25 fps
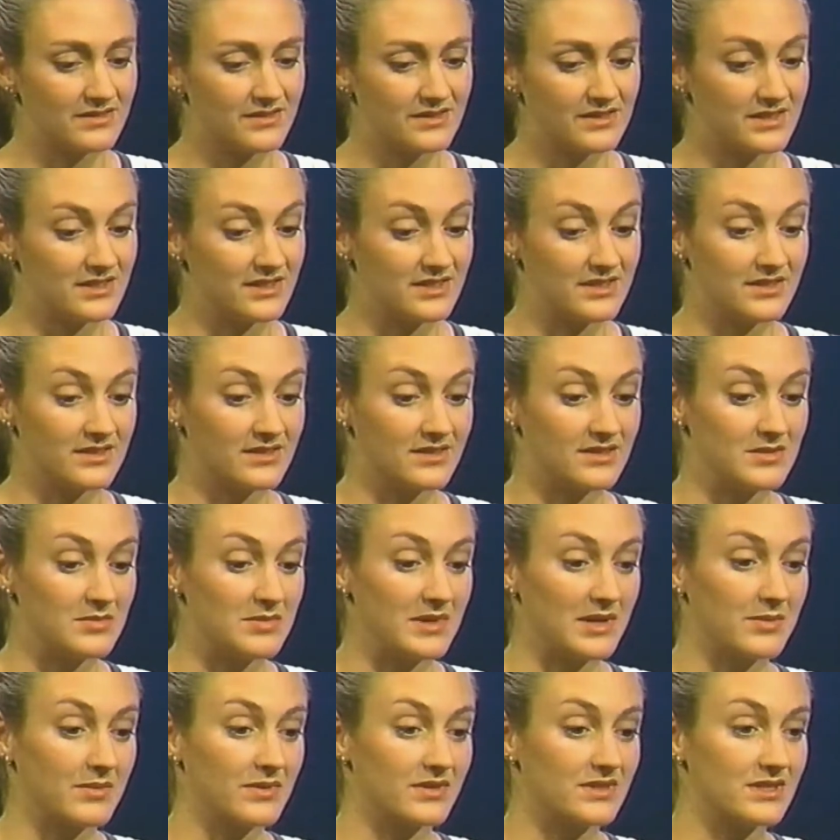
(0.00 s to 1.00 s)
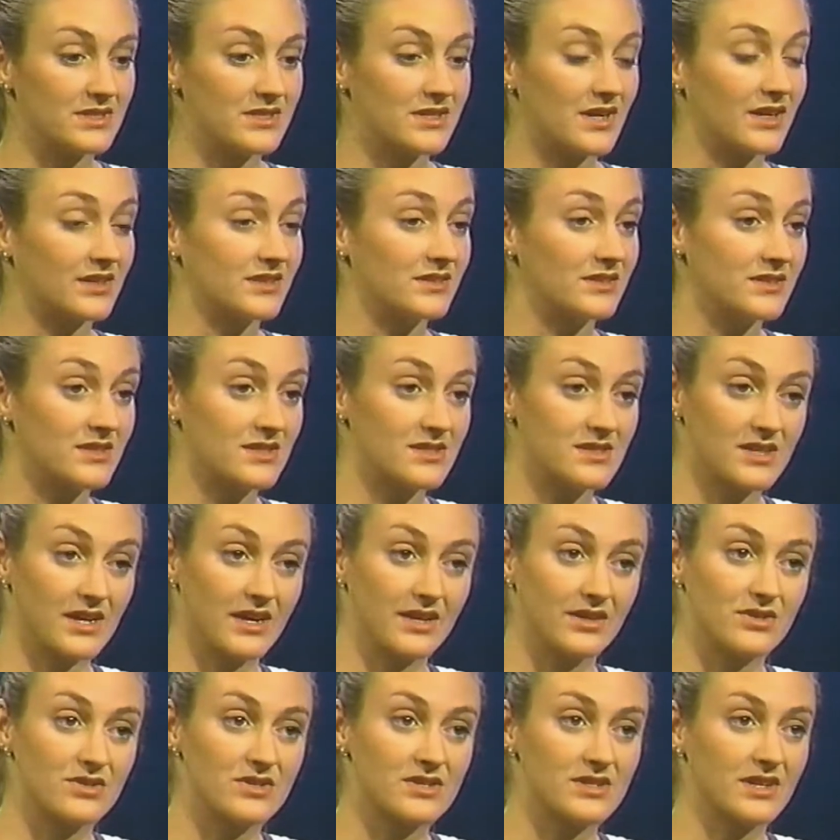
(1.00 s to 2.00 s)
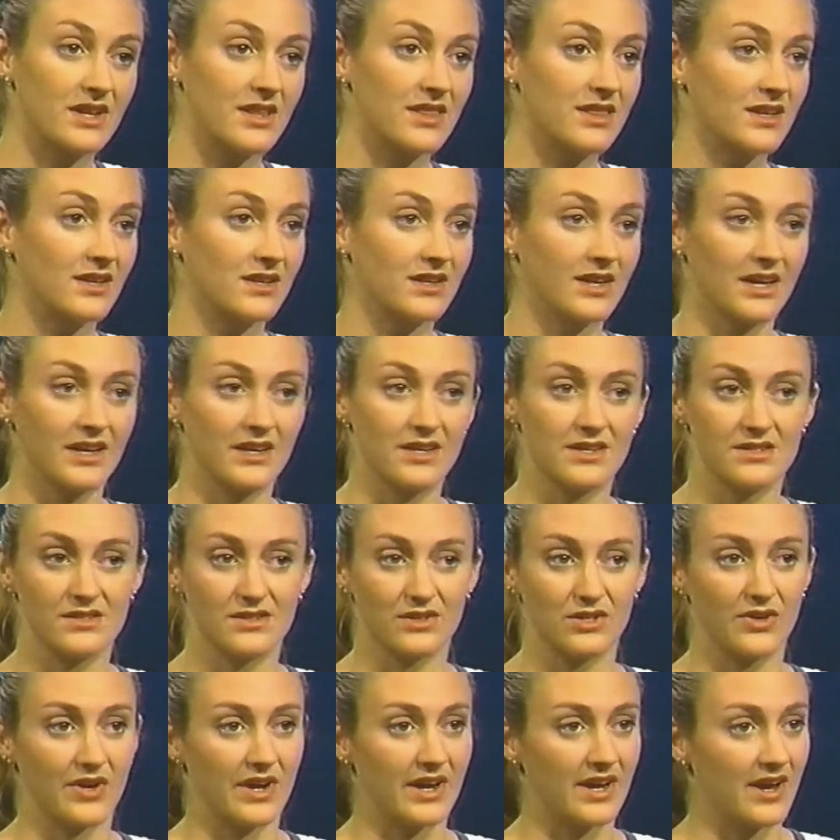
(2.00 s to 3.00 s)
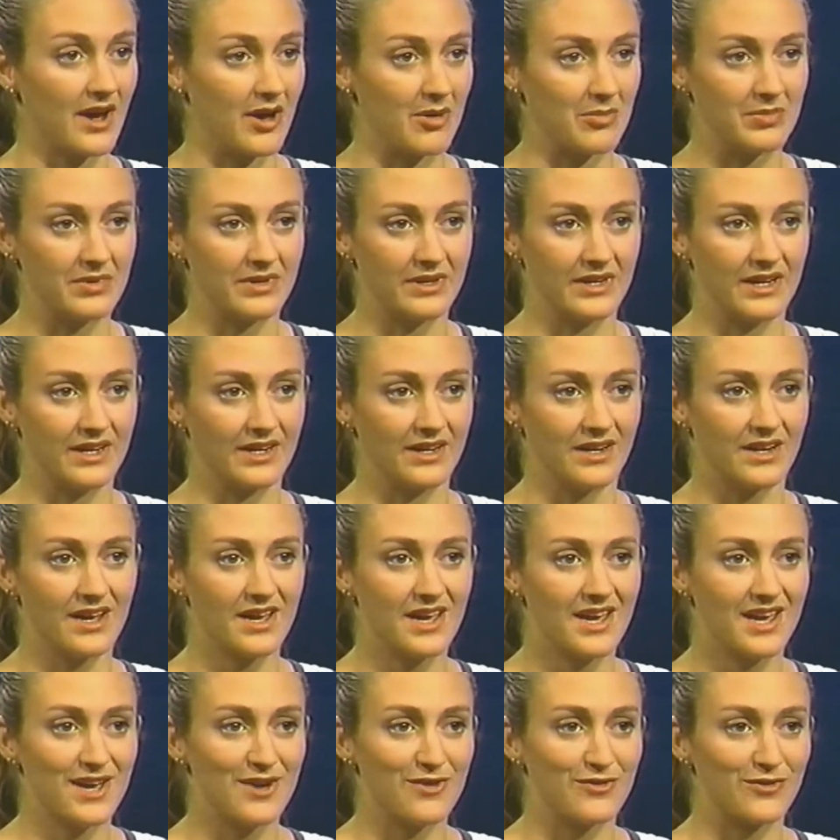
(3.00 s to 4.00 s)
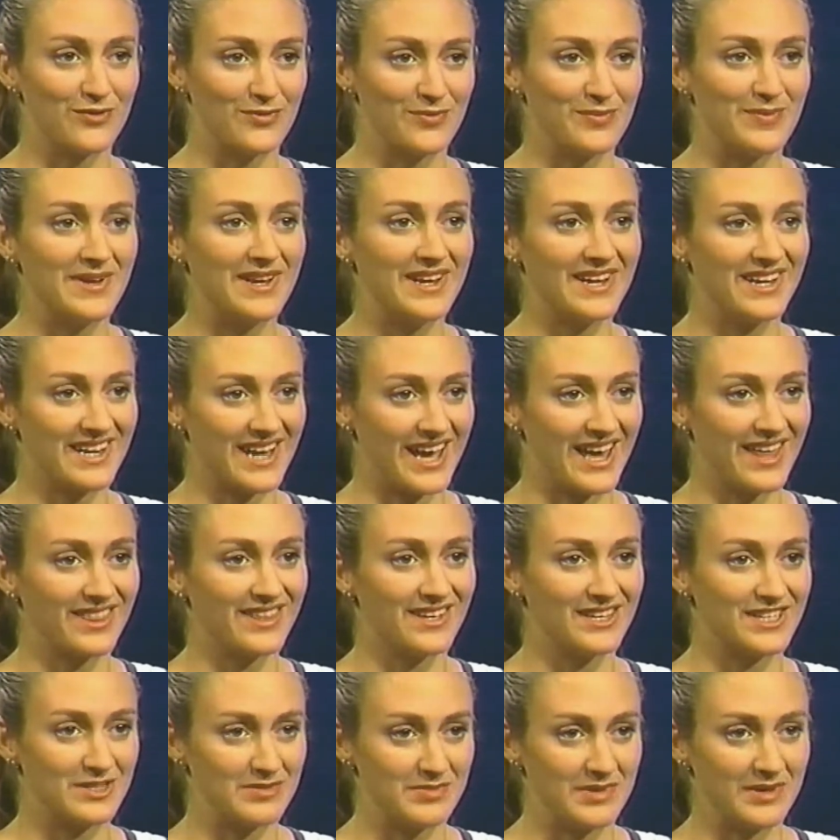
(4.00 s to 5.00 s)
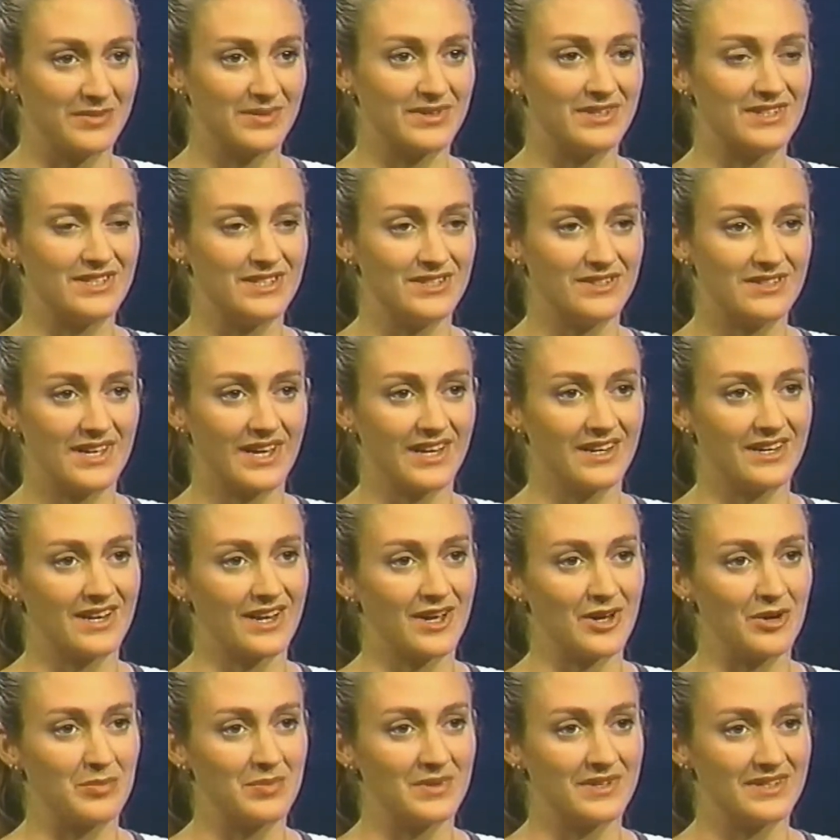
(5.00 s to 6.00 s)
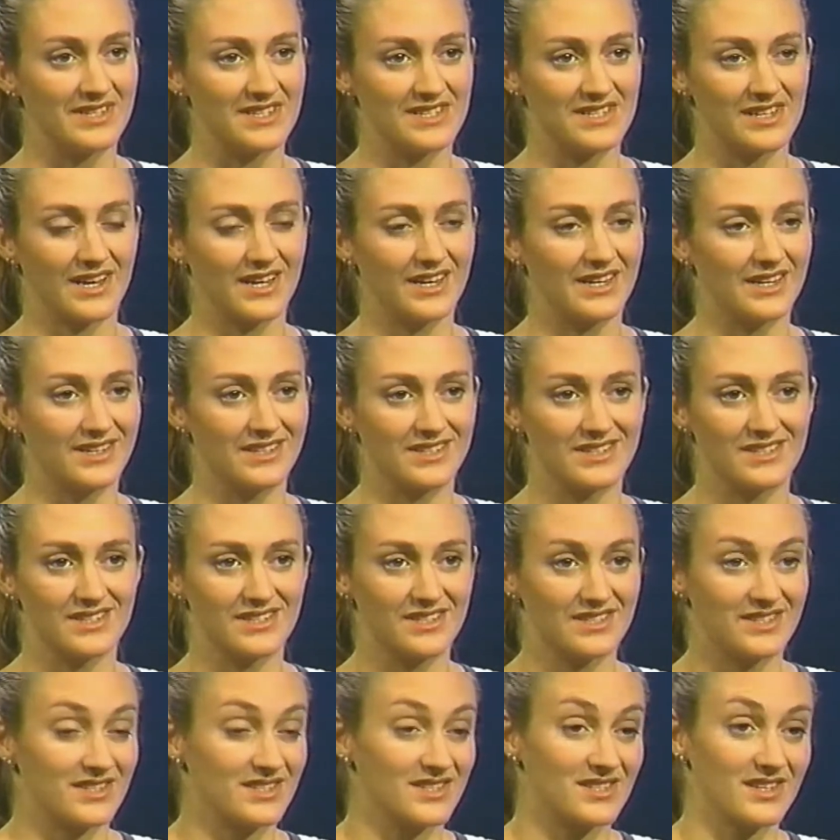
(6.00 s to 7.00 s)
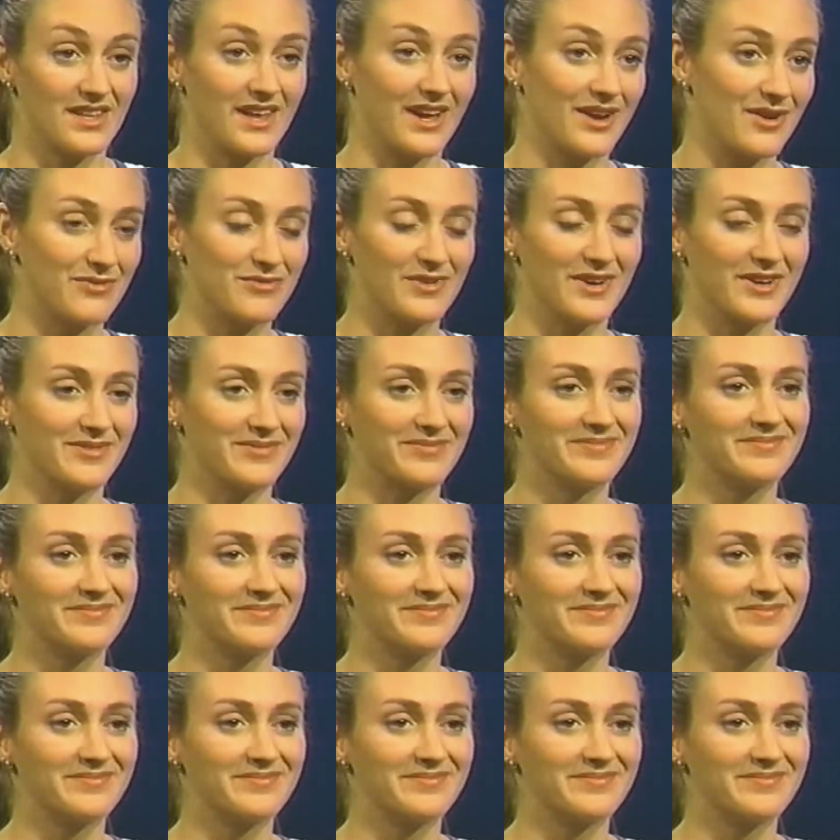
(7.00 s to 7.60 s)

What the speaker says: to be able to talk to the designers, and I think Nike's a great company. And for me, an athlete, to be able to do that and help in designing is just a lot of fun.